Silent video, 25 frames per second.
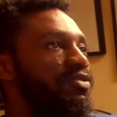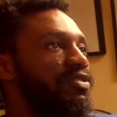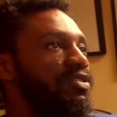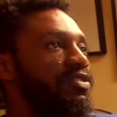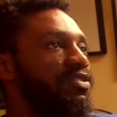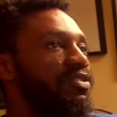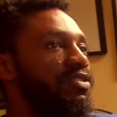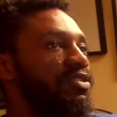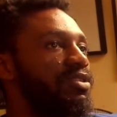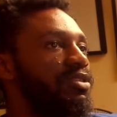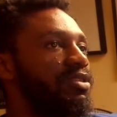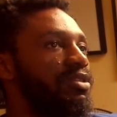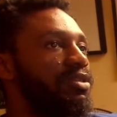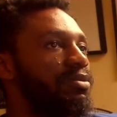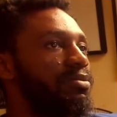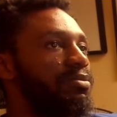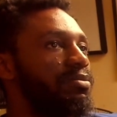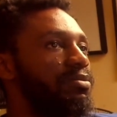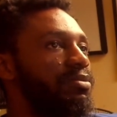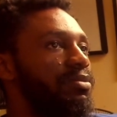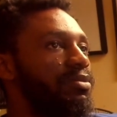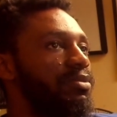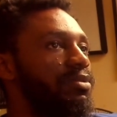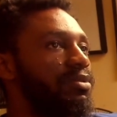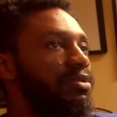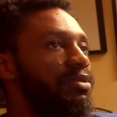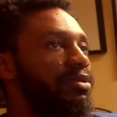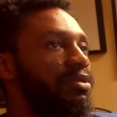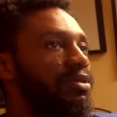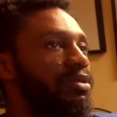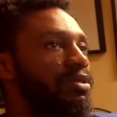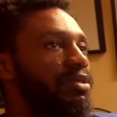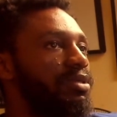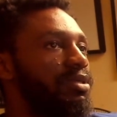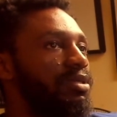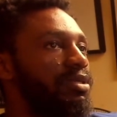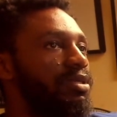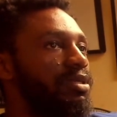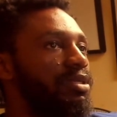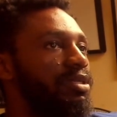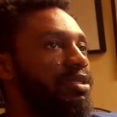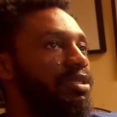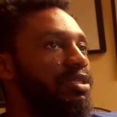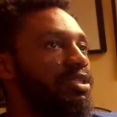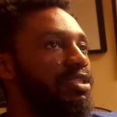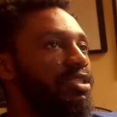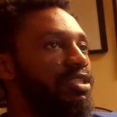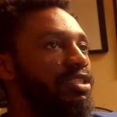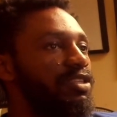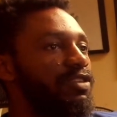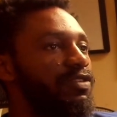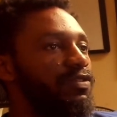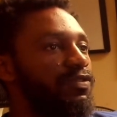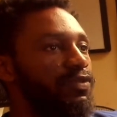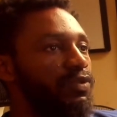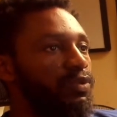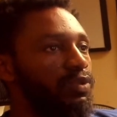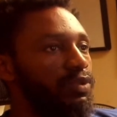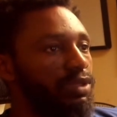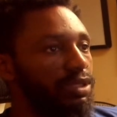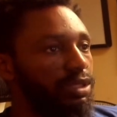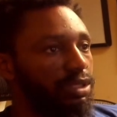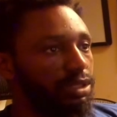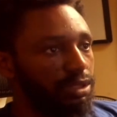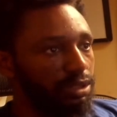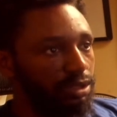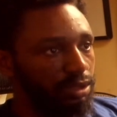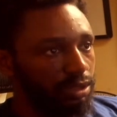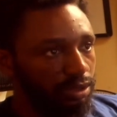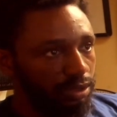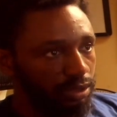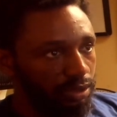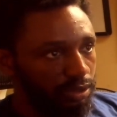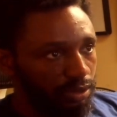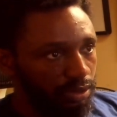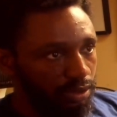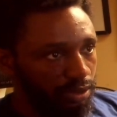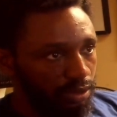Interesting name. In this folder,